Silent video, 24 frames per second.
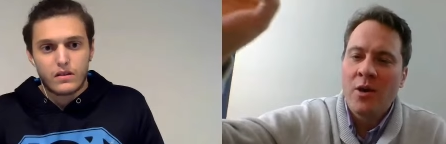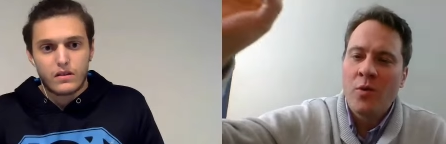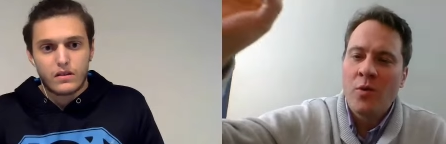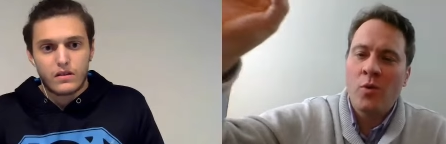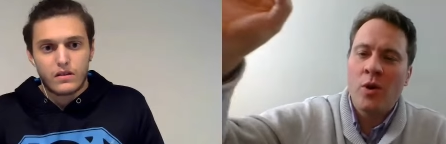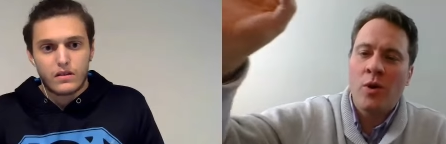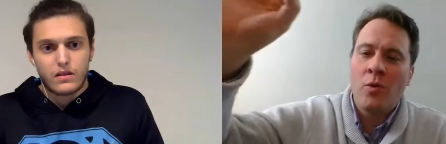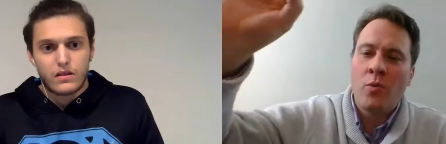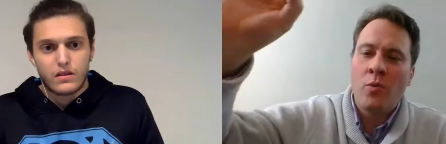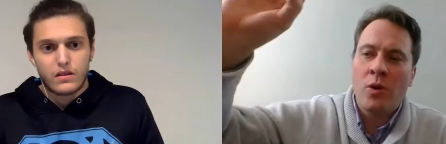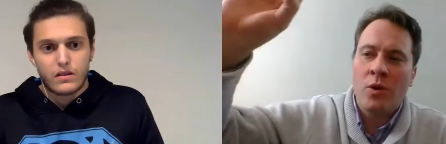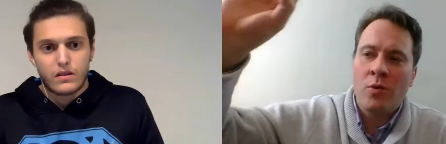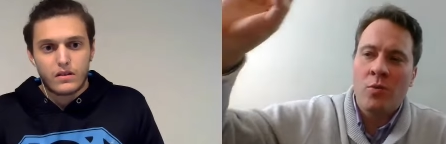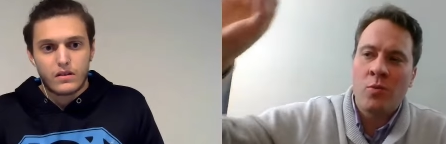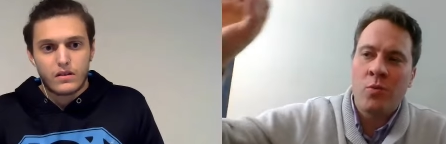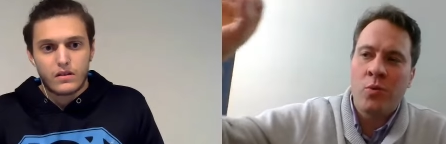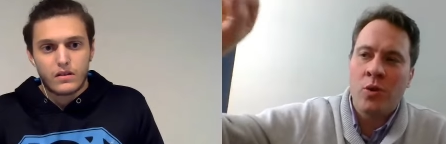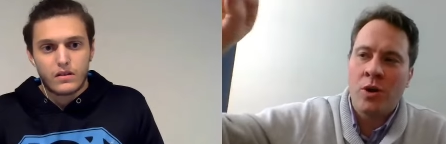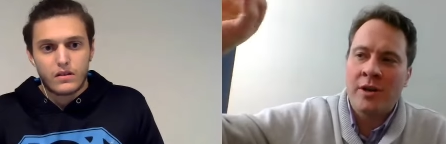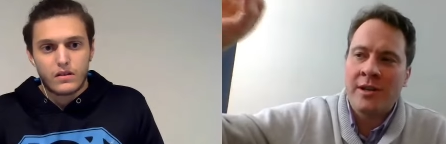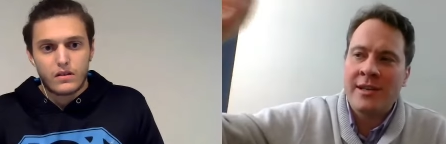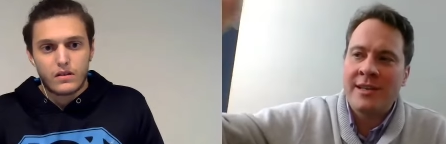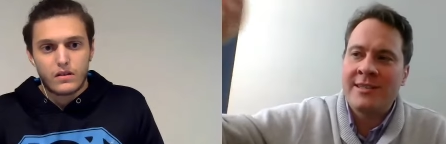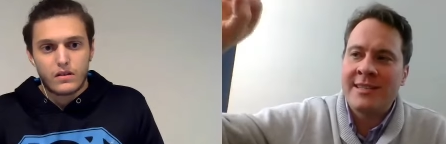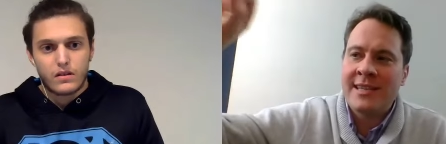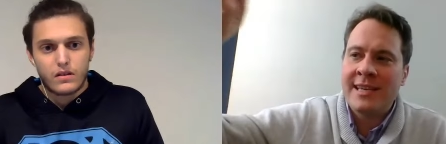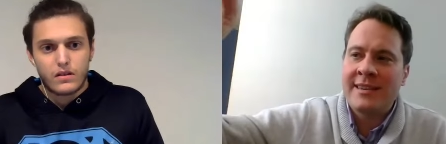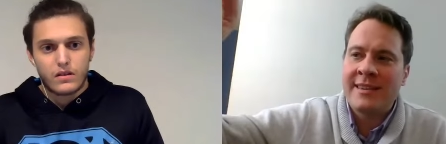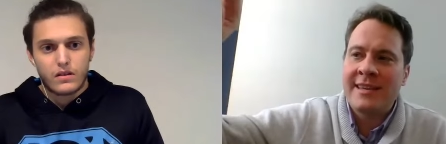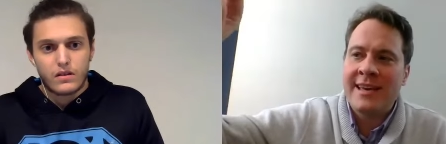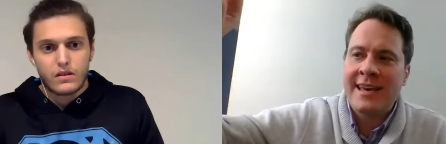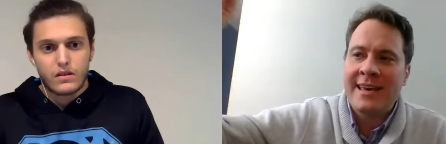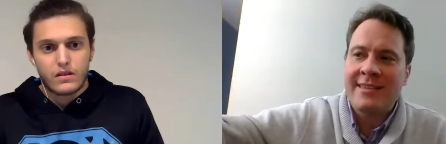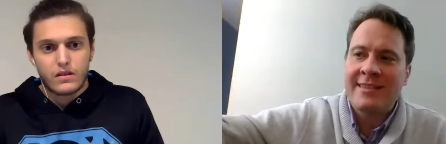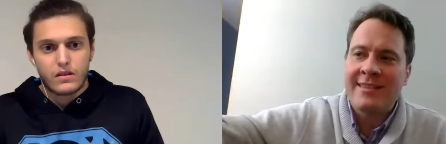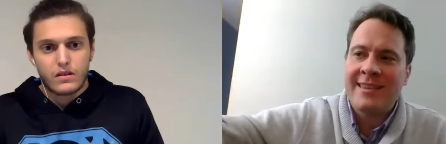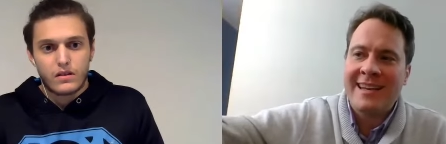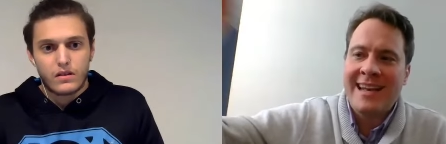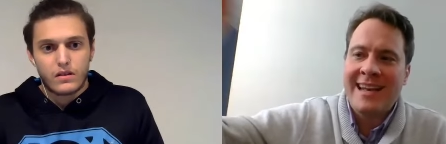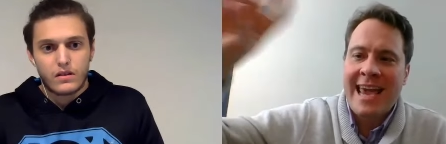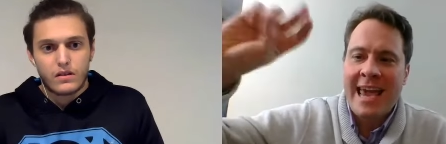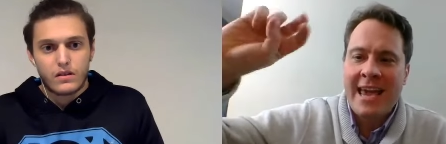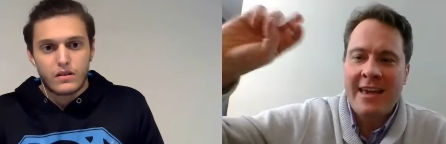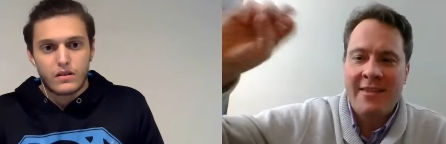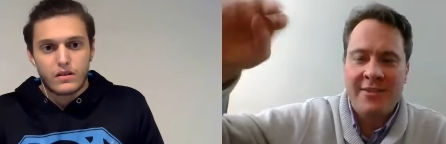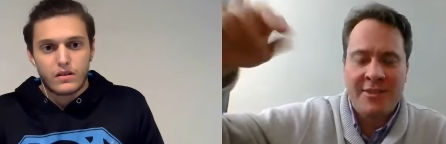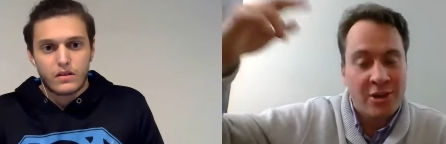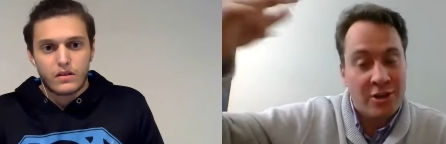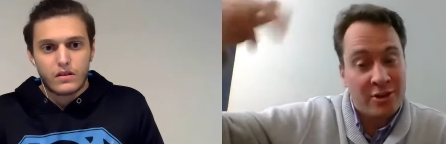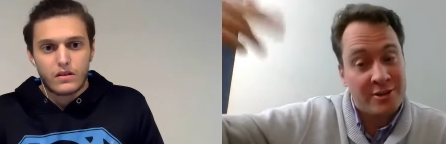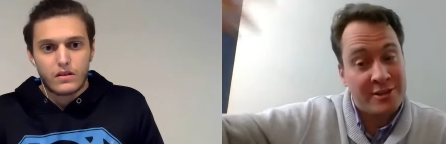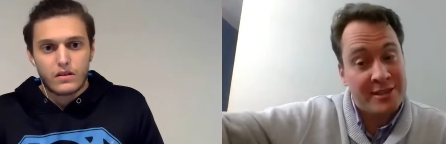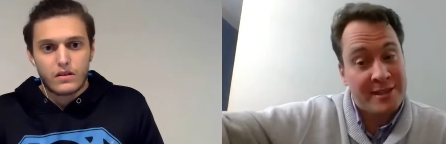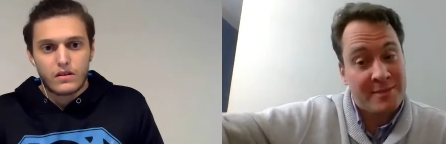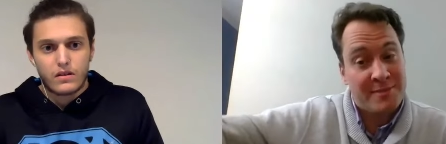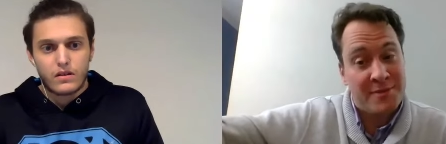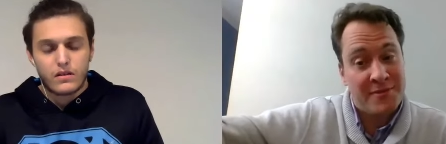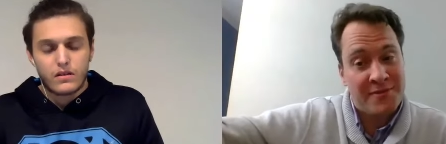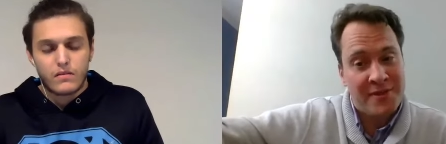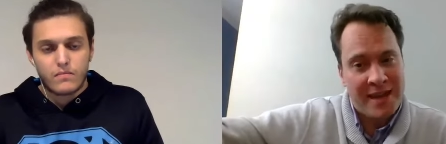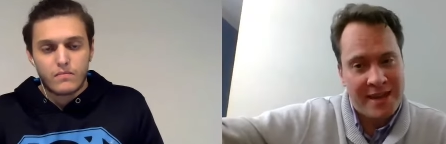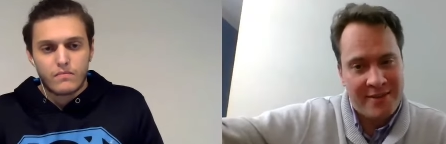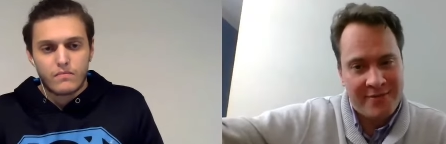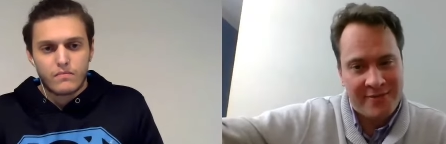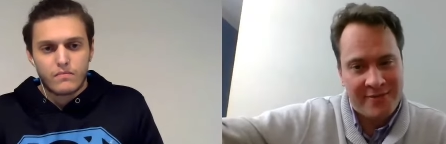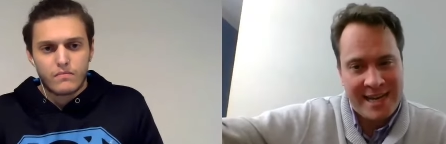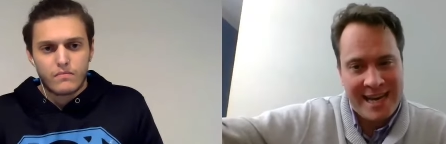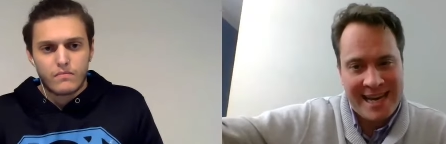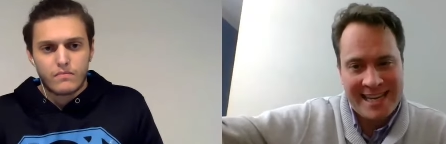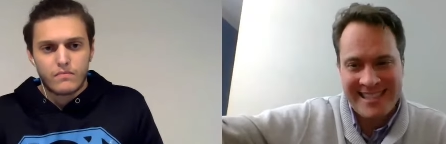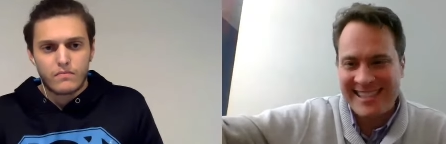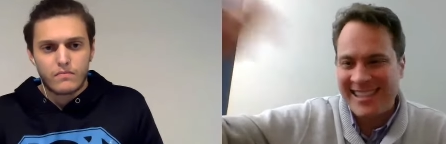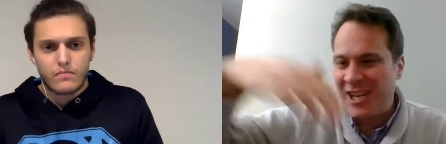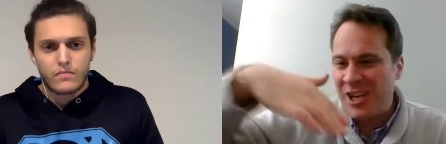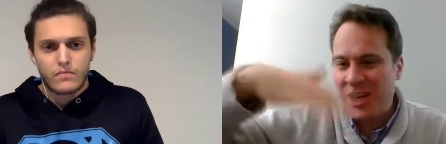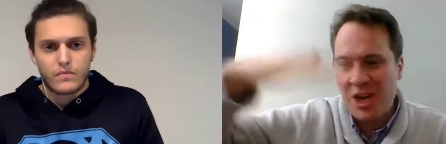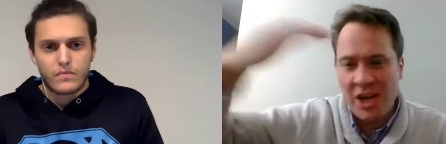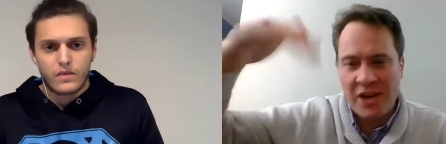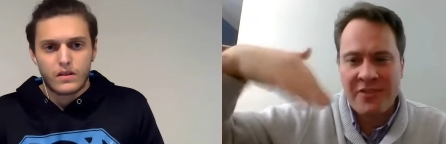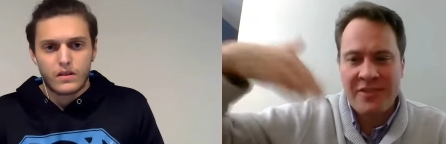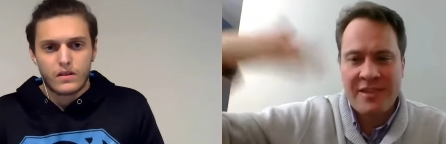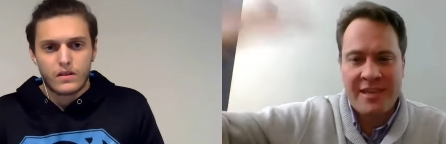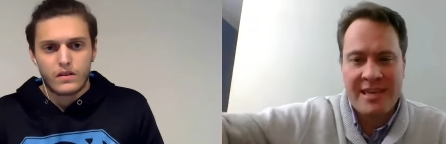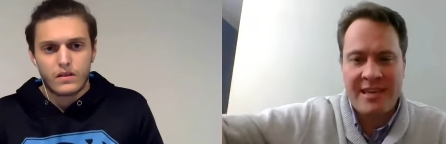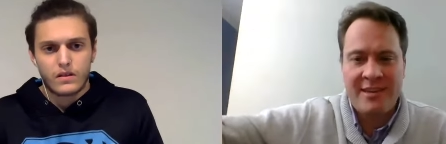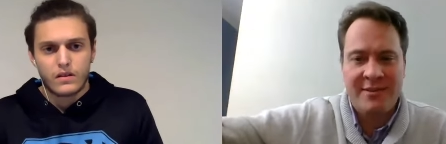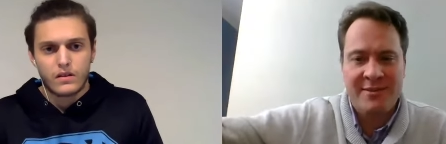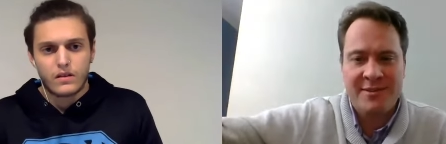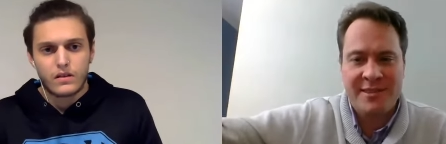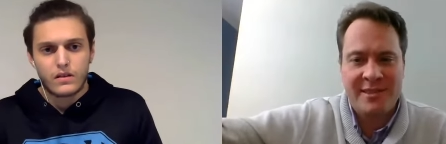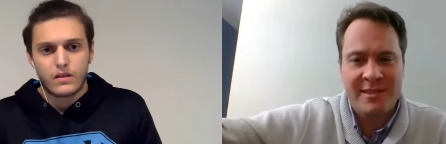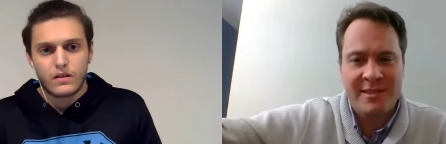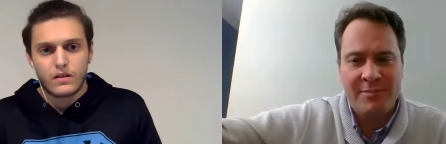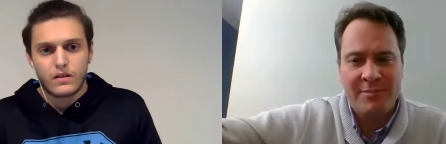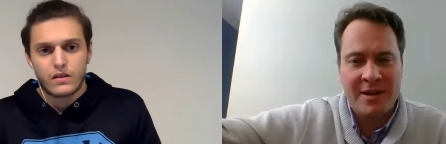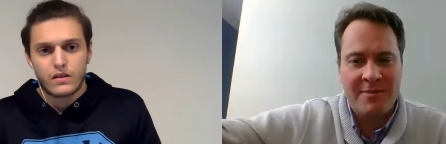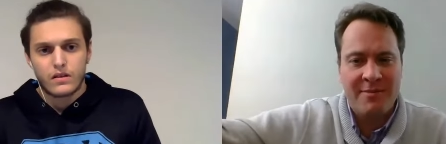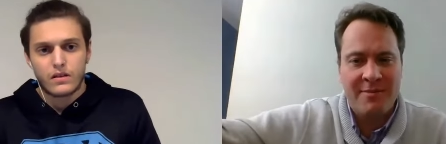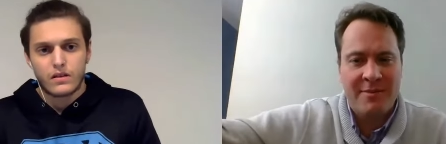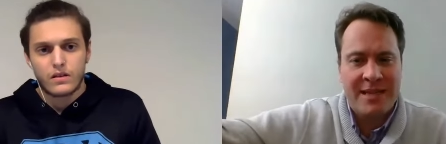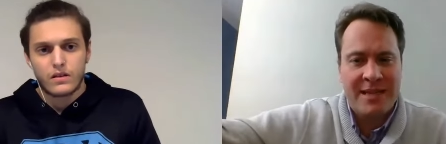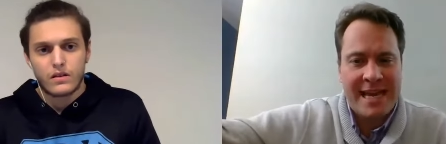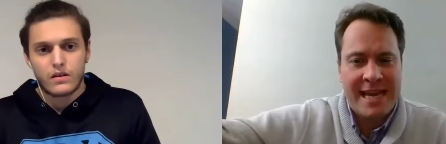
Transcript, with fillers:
Speaker 1: What is it that the concept of heaven has that nothing else in the Bible